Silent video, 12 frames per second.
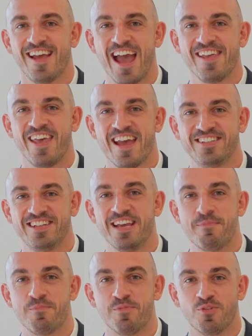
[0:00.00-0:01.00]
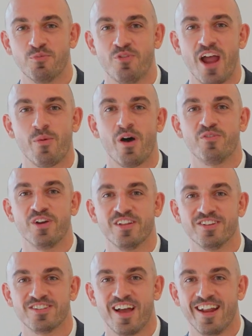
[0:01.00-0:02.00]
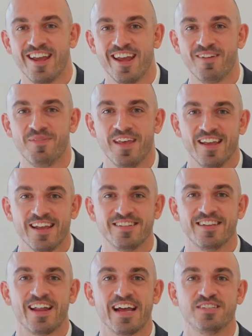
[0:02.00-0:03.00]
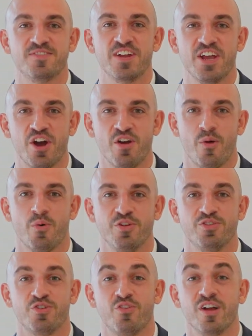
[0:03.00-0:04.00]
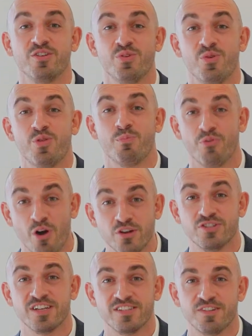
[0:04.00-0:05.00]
Hey there, Tim from Ray White Real Estate here. In today's video, I wanted to run you through the process